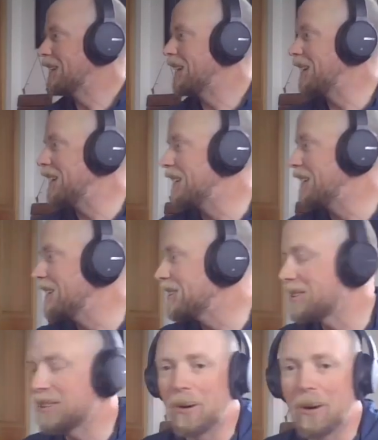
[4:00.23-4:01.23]
Uh,
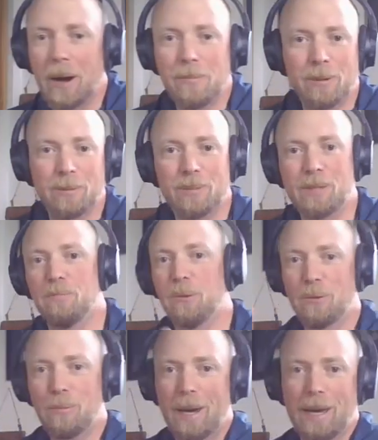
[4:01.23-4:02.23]
so I'm going to be
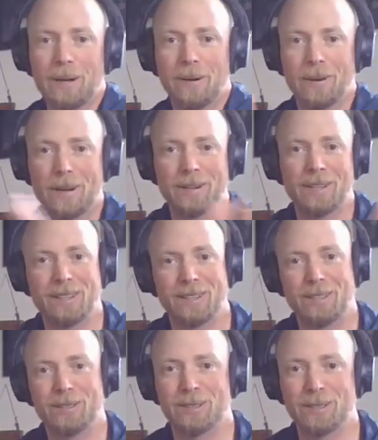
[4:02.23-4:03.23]
moving my head around here.
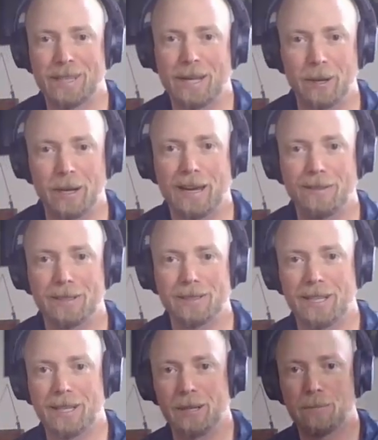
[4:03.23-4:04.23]
It's just how I have it
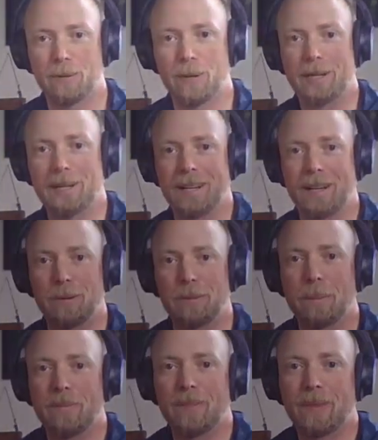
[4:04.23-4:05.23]
set up right now
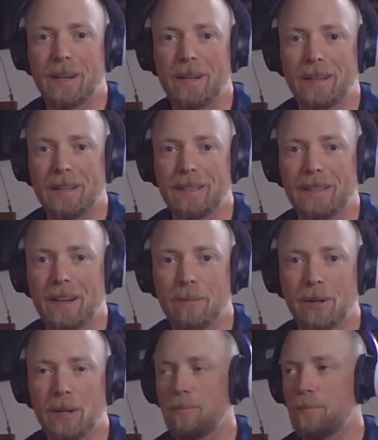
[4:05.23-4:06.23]
uh, I'm
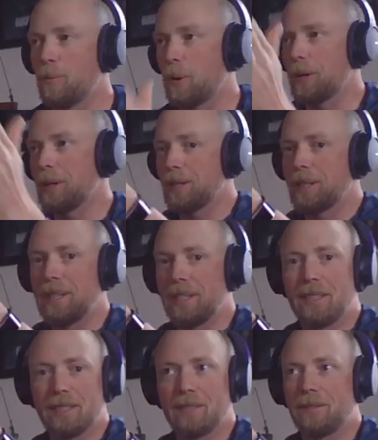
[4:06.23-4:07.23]
going to be working on
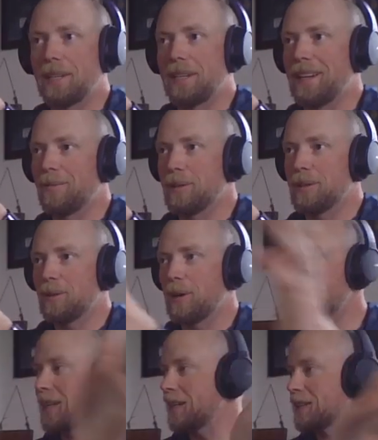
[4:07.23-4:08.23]
getting a different camera so I
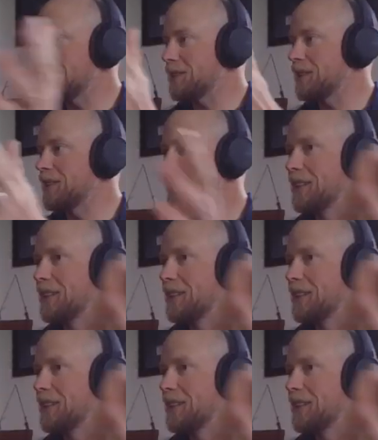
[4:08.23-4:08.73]
can actually